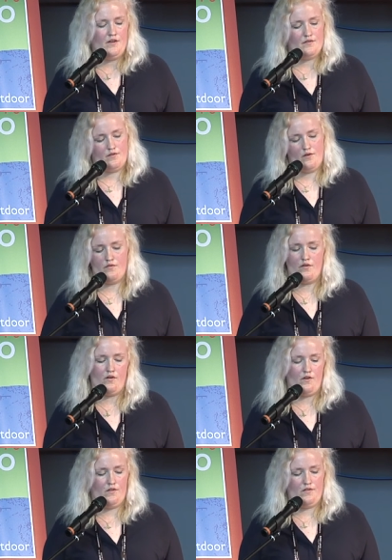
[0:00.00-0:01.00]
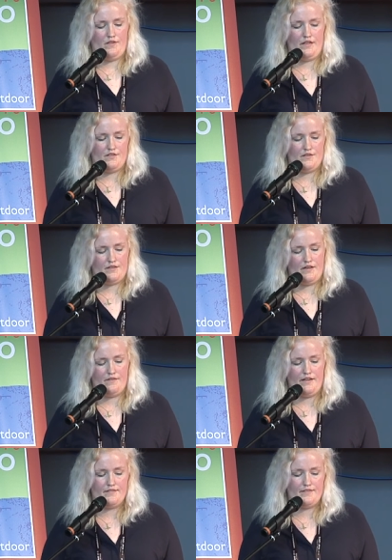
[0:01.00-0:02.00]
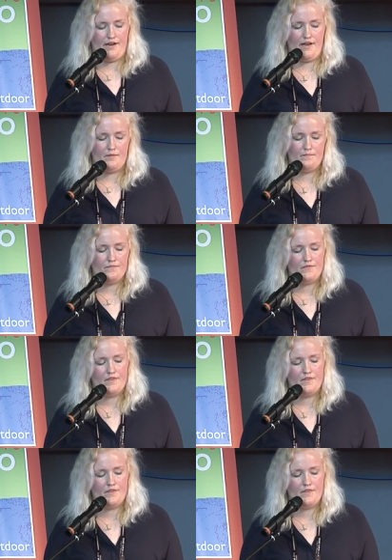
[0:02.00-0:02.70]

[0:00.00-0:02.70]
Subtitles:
so overall they just have less time.